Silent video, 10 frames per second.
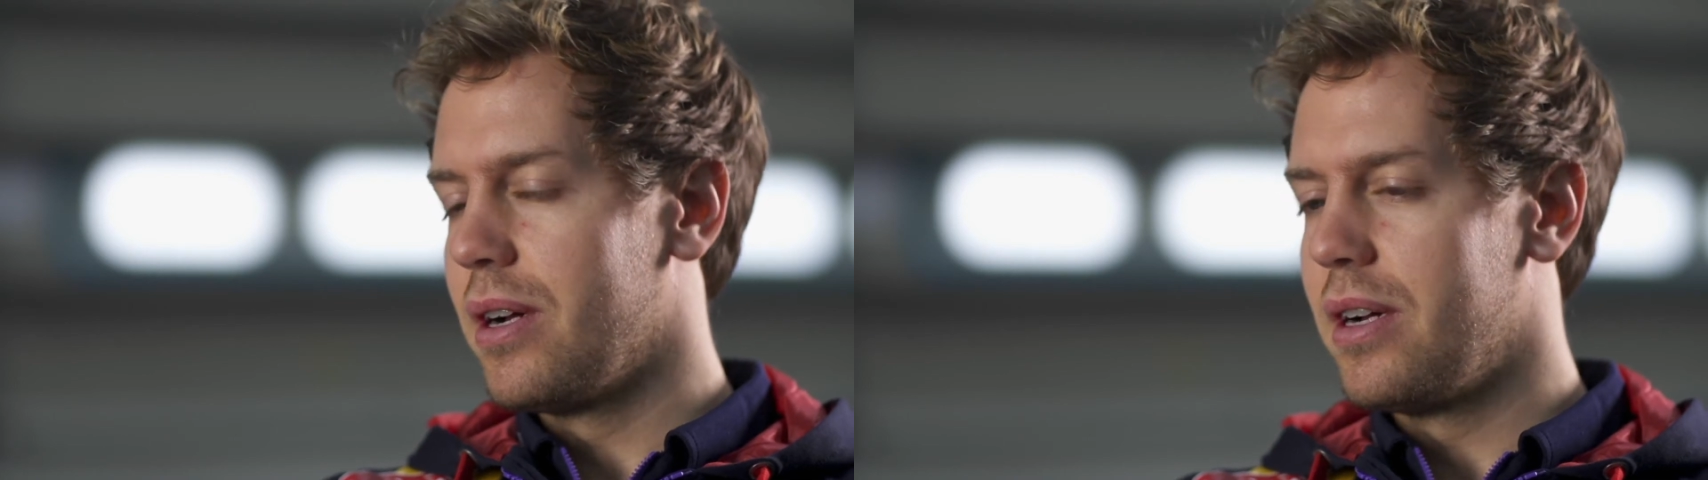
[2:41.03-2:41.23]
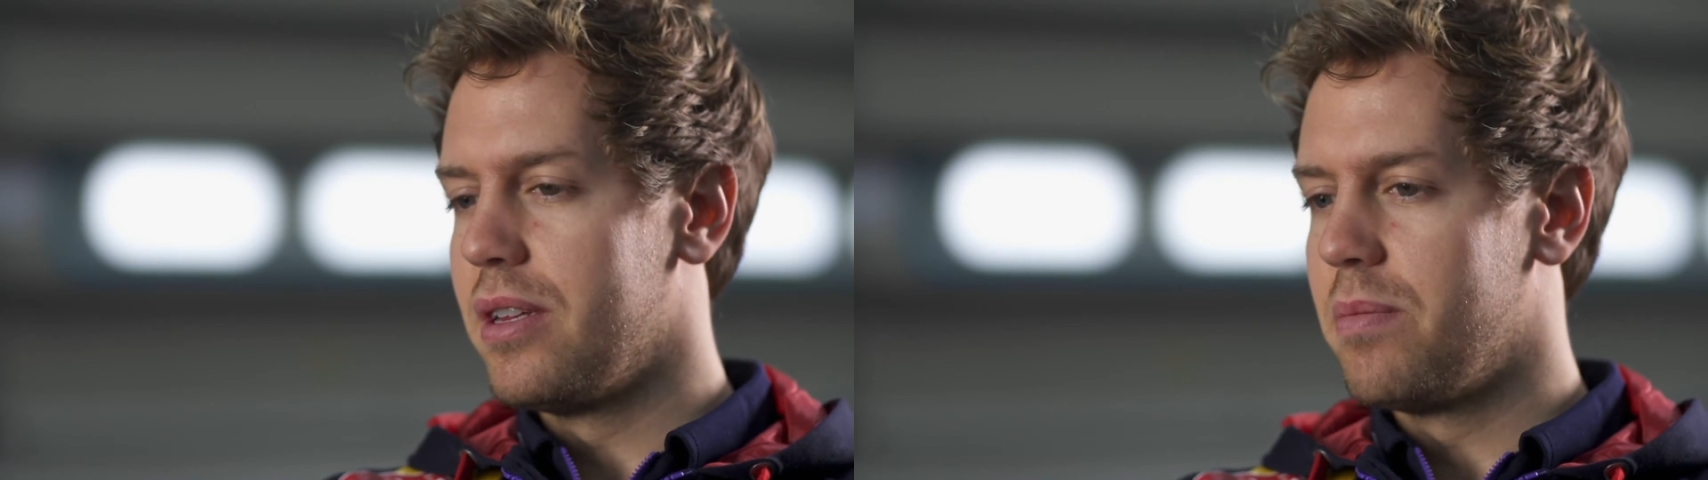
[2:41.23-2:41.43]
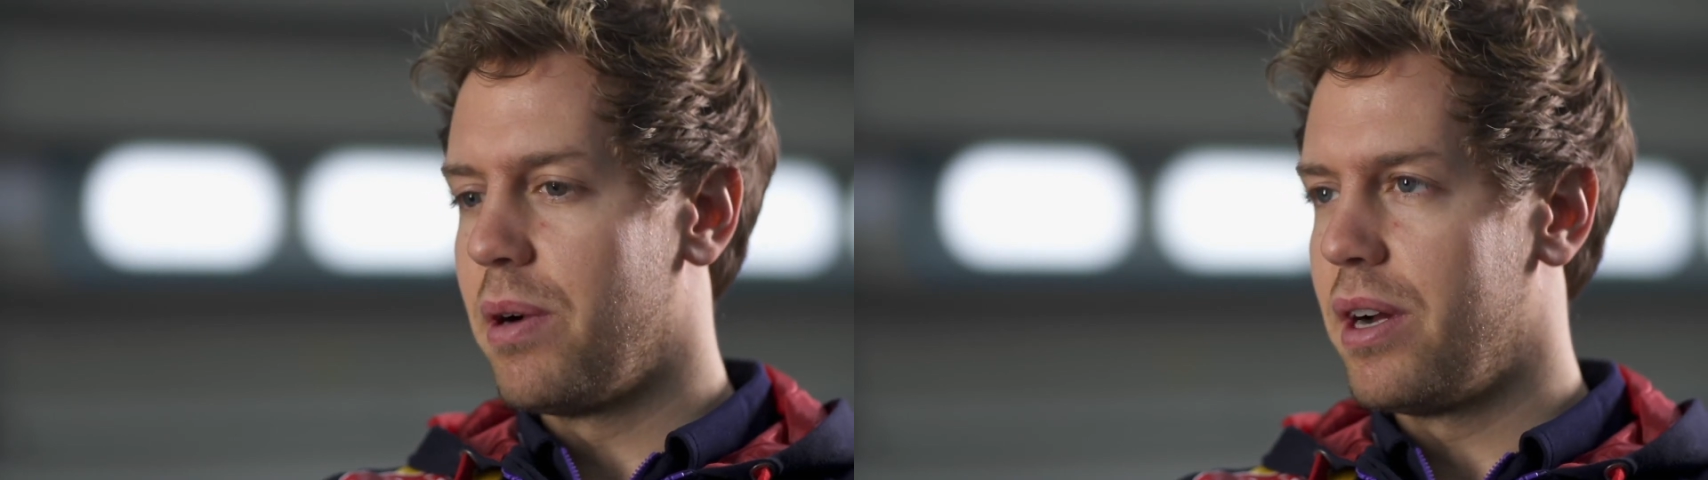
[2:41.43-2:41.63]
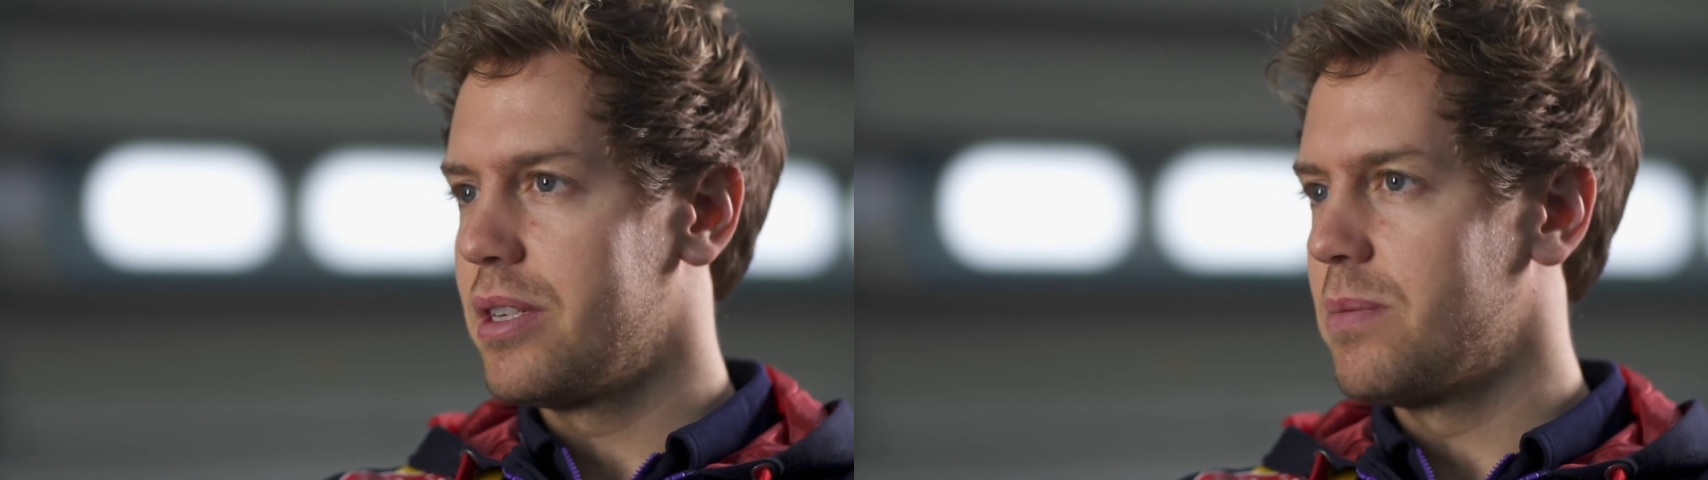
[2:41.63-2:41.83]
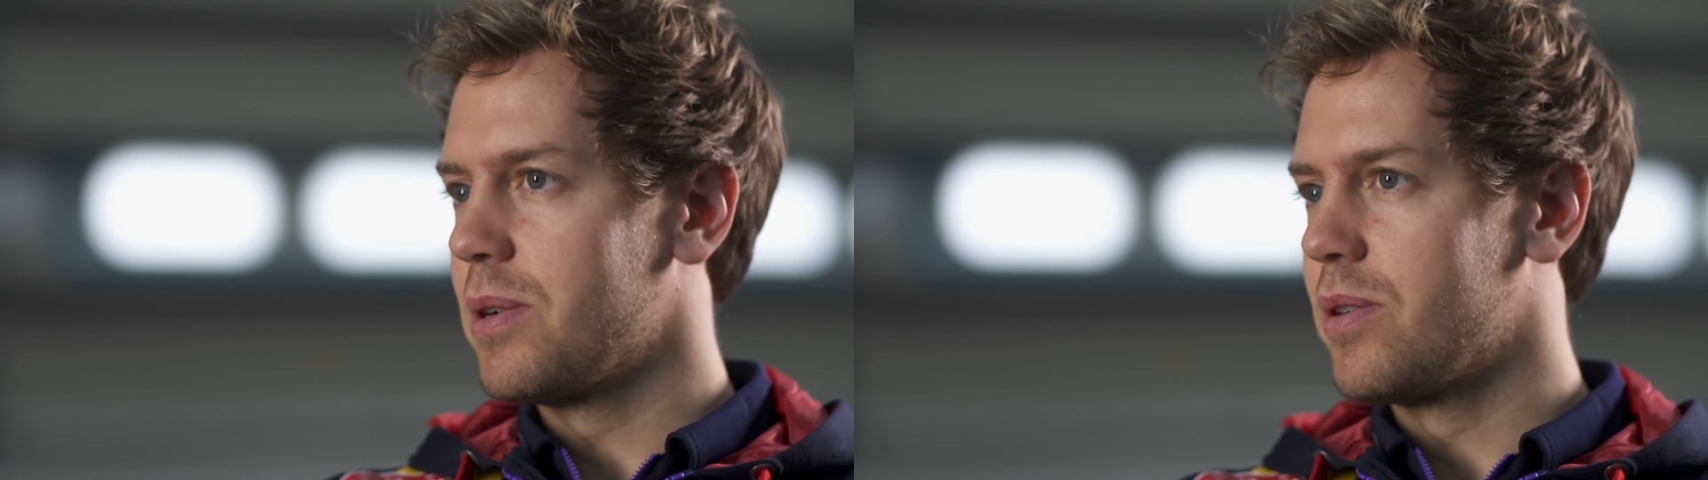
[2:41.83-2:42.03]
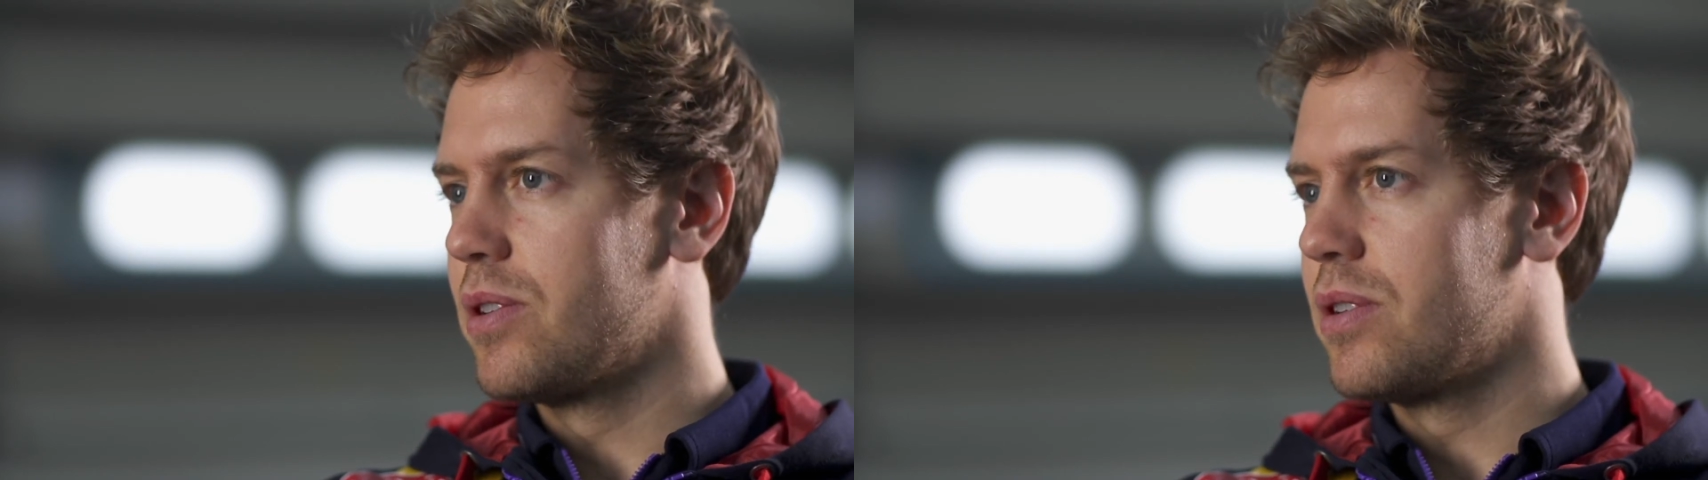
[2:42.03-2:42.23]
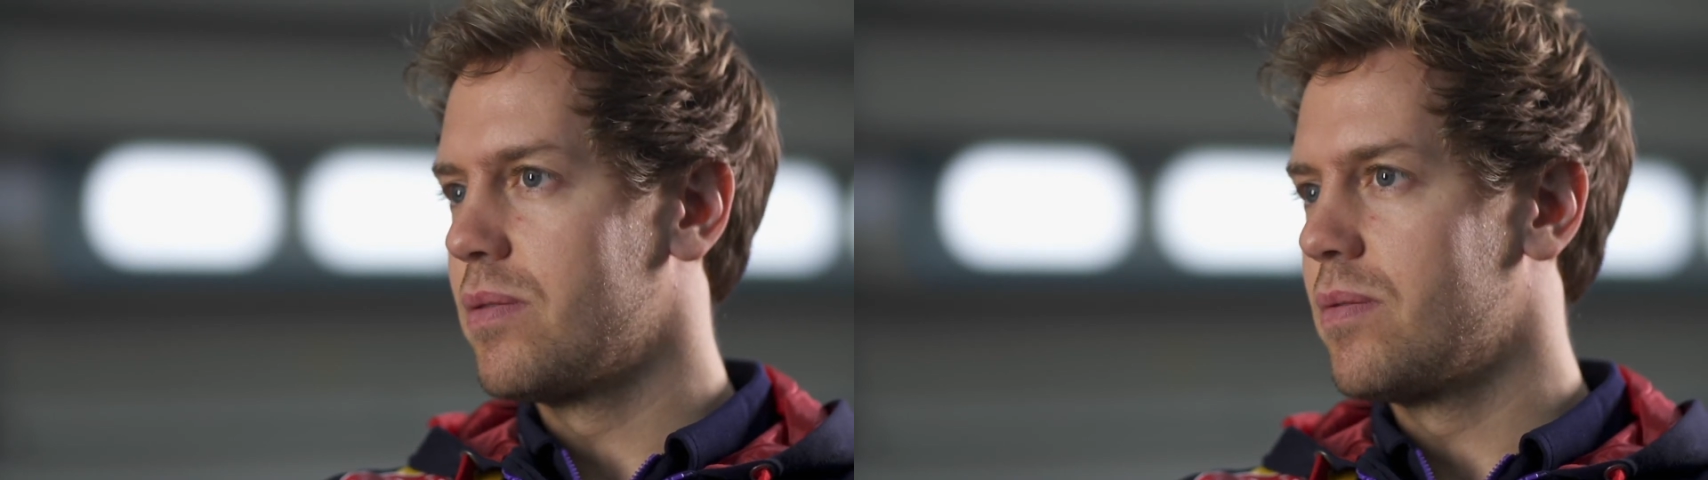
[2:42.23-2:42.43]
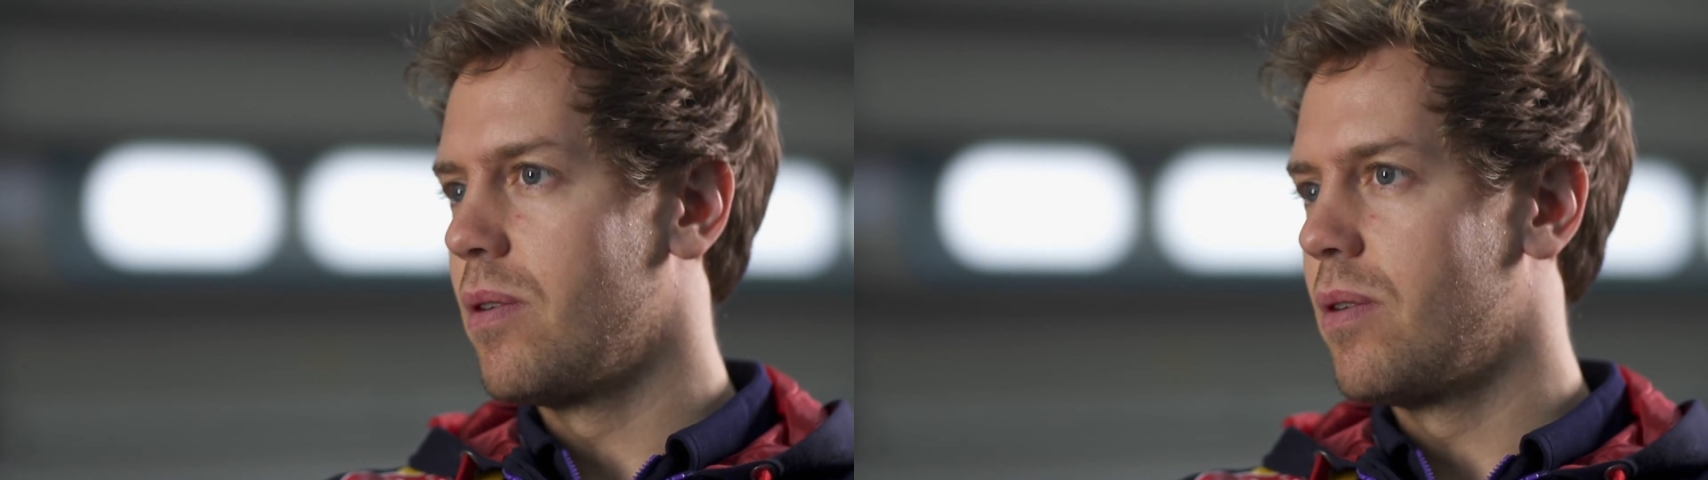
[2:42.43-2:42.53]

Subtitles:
in the past, because